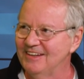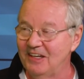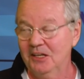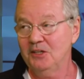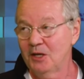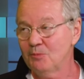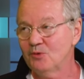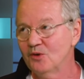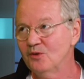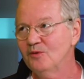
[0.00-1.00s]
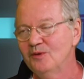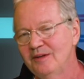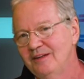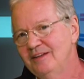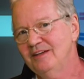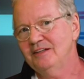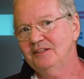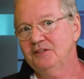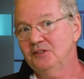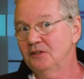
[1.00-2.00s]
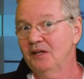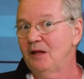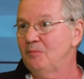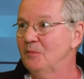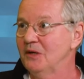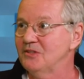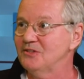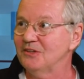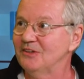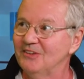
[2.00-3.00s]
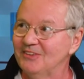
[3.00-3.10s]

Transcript: in Hebrew. That didn't help much, you know.